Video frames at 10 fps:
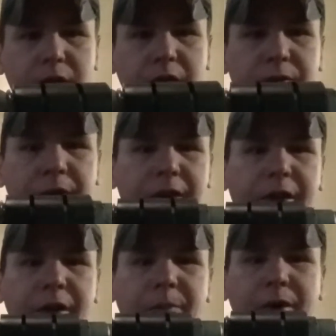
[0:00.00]
Like the fact that
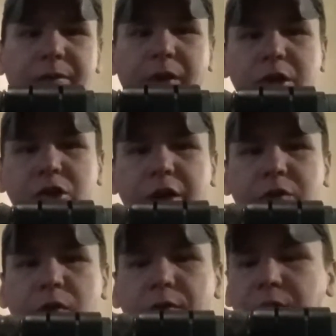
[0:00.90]
I got my flashlight
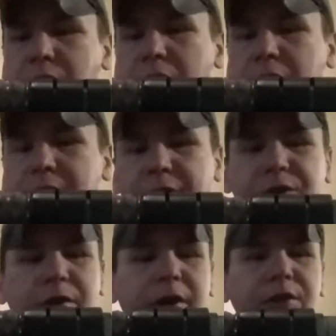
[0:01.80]
12 o'clock,
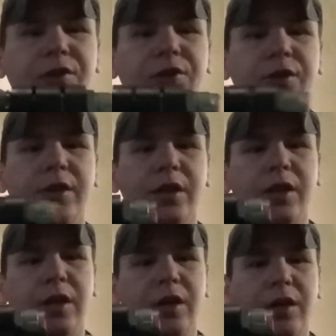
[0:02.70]
that's nice. I
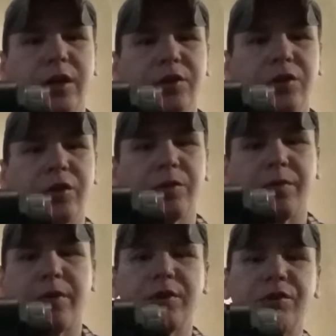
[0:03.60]
can still use a
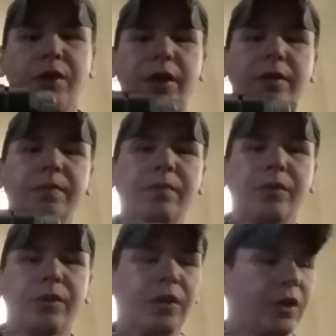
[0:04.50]
front sight.
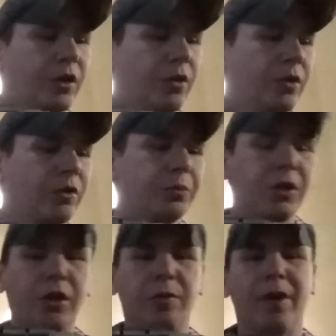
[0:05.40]
But this
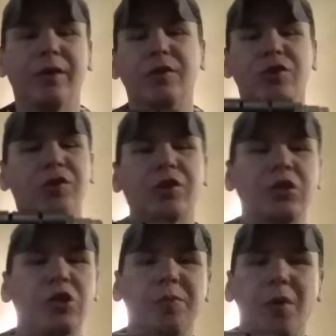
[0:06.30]
particular mount, this is just a
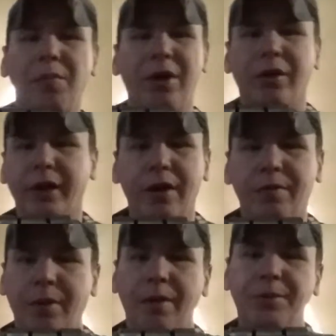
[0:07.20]
cheapo mount I got
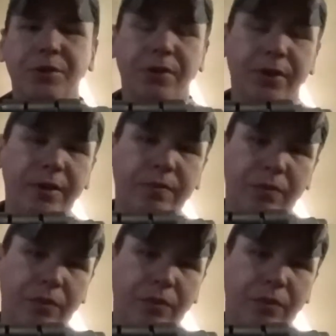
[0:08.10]
from Amazon.